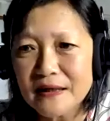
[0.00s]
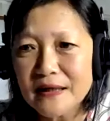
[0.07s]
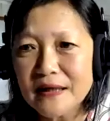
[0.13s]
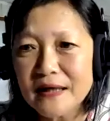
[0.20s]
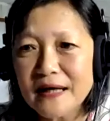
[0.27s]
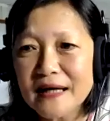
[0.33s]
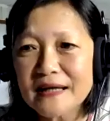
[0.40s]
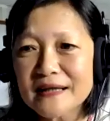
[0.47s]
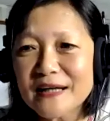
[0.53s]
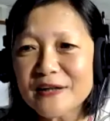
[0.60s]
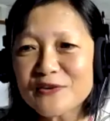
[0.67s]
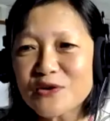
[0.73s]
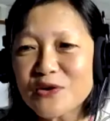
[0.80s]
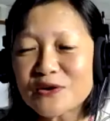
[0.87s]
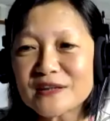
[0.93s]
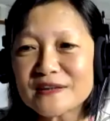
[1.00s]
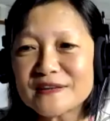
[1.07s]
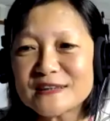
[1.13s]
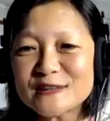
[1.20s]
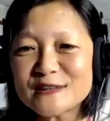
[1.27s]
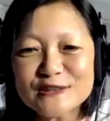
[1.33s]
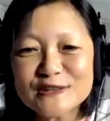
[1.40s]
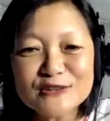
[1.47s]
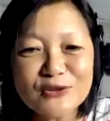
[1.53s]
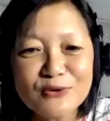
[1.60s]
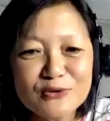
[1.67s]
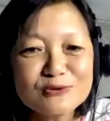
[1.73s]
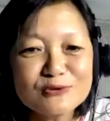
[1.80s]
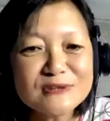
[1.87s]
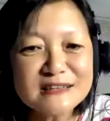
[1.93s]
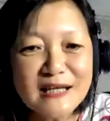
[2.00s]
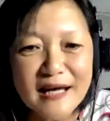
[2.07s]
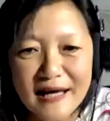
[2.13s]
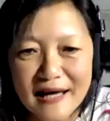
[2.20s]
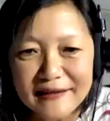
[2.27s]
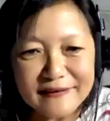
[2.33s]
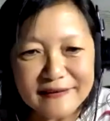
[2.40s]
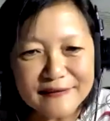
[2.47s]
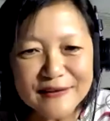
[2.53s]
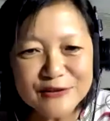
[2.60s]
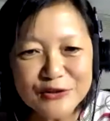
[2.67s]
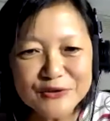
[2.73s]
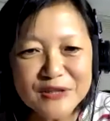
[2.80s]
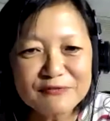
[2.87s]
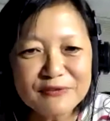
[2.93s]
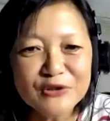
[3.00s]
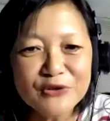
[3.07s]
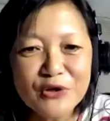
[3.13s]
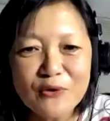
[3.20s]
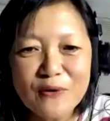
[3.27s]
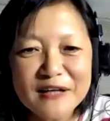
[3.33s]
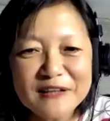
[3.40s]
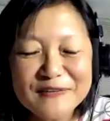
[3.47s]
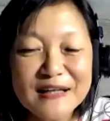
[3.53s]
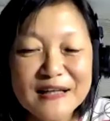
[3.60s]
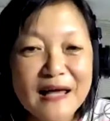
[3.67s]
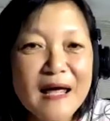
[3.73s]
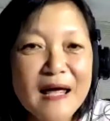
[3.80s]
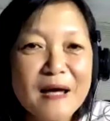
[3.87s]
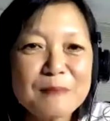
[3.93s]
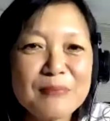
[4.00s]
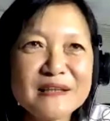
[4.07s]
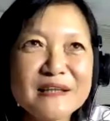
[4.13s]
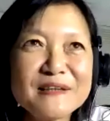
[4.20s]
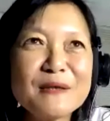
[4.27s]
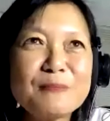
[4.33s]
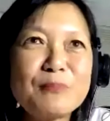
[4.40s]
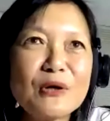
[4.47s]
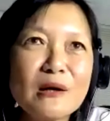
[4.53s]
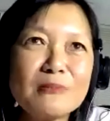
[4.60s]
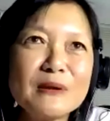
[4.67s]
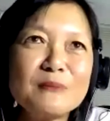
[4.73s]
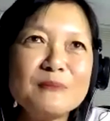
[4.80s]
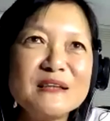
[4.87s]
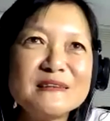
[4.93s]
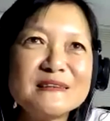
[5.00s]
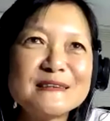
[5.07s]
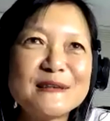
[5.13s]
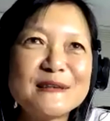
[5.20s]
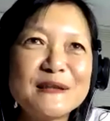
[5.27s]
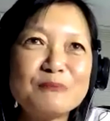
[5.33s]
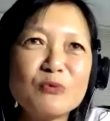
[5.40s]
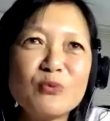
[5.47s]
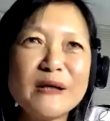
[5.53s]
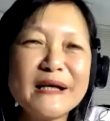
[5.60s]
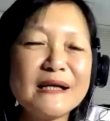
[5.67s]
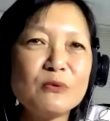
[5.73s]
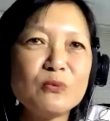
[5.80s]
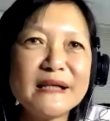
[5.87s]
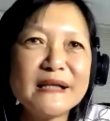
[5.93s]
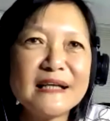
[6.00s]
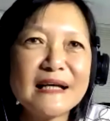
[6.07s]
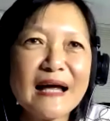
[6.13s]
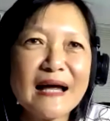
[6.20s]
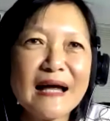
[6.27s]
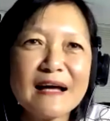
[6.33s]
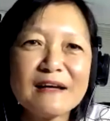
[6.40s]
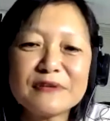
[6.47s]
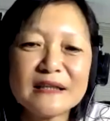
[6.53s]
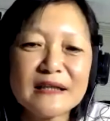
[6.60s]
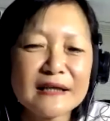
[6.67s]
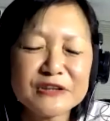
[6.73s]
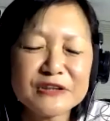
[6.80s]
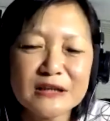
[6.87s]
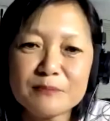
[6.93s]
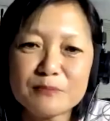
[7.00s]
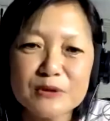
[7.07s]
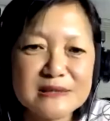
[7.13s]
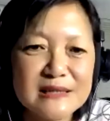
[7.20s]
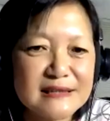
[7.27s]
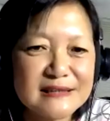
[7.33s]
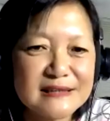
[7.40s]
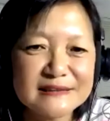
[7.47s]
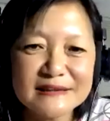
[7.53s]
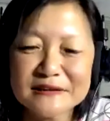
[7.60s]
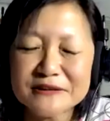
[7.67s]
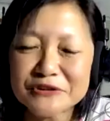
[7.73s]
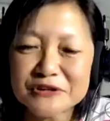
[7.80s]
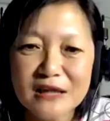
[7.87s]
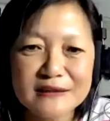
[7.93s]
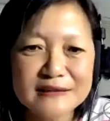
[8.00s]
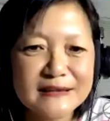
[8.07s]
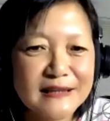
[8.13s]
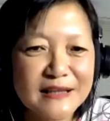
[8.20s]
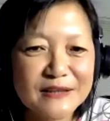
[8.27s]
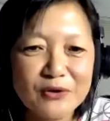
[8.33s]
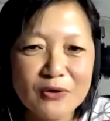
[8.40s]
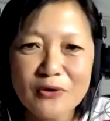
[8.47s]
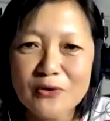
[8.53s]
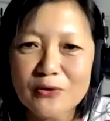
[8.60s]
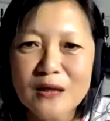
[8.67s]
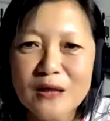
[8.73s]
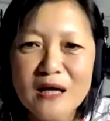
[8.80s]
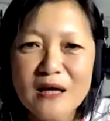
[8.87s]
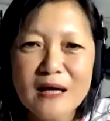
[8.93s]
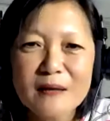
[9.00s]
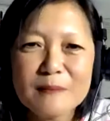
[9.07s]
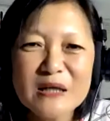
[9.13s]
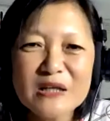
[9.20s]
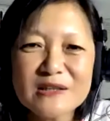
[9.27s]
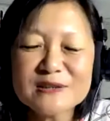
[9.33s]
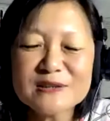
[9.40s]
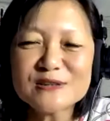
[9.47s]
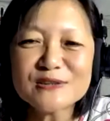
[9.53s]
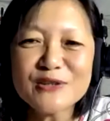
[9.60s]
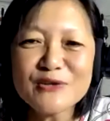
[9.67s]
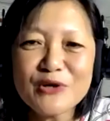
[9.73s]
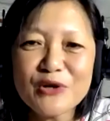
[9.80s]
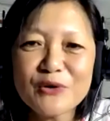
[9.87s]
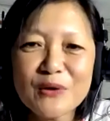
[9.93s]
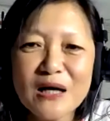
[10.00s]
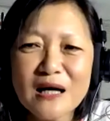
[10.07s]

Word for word: And I thought, this is so sad. They don't even know anything. But then the problem is um, we, we haven't actually presented it in China at all because you know I